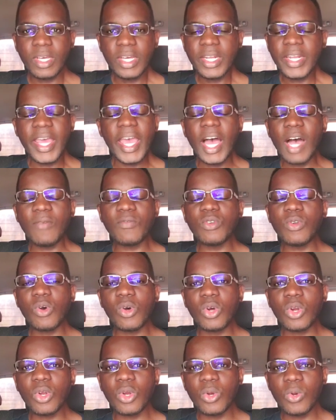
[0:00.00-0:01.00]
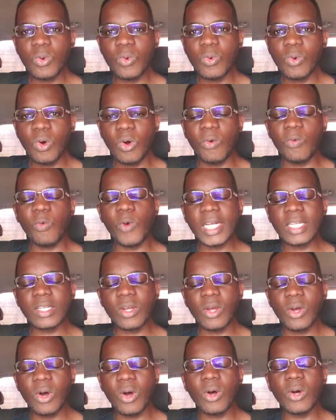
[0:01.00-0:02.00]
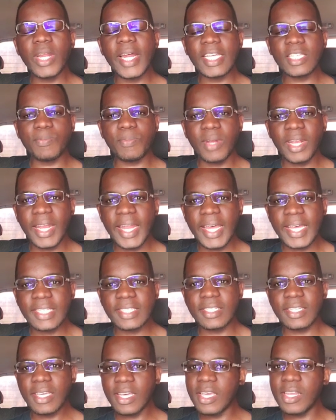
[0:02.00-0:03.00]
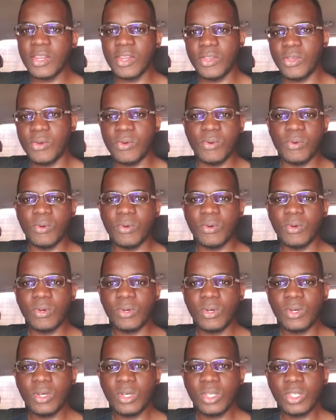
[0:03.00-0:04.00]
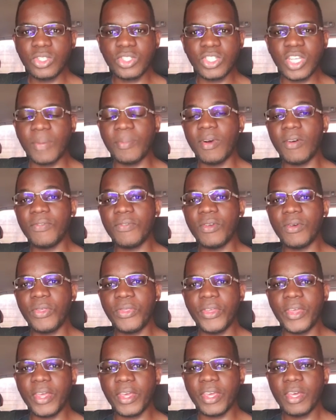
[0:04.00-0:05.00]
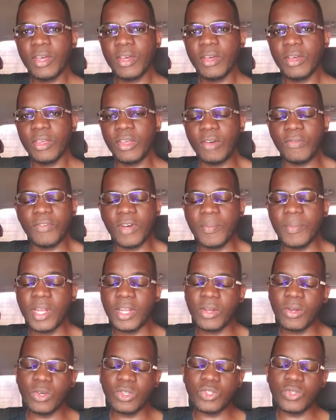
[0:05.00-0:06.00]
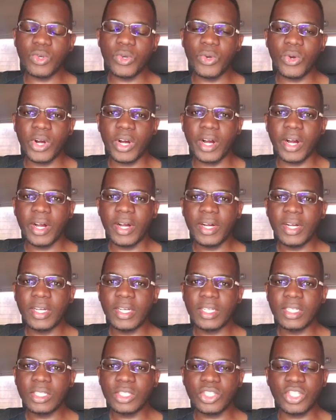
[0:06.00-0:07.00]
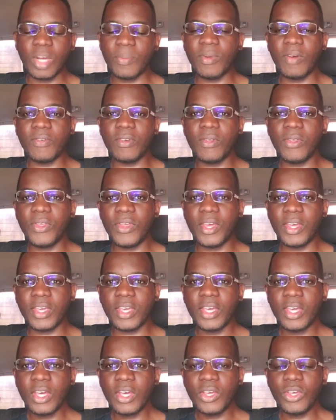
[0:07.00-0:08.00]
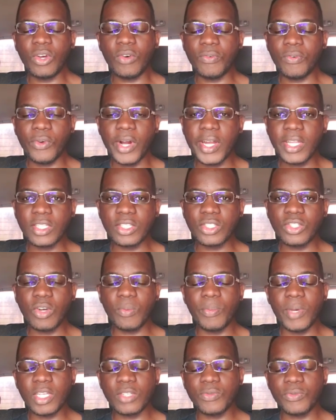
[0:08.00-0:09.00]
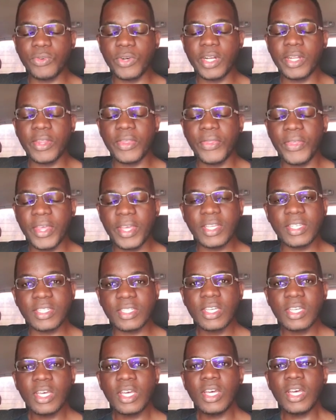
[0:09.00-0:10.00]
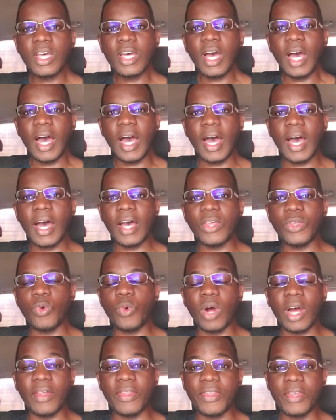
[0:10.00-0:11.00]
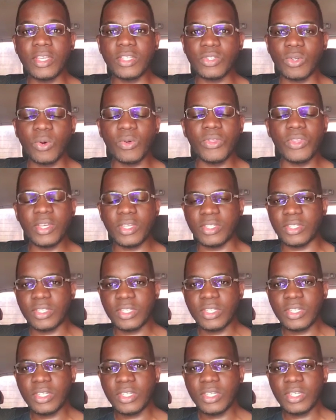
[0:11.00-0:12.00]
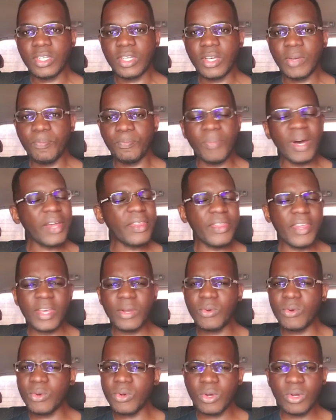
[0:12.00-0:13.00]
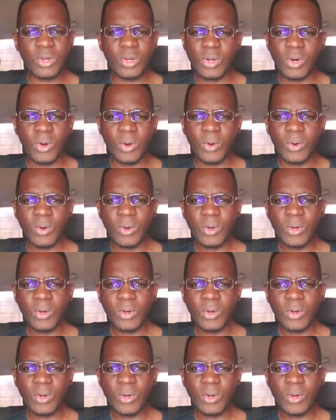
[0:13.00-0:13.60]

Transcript: They have no clue of what God has placed in you some of you think your family knows who you are. Some of you think your friends, your best friend thinks uh, you are this or this, but they do not know.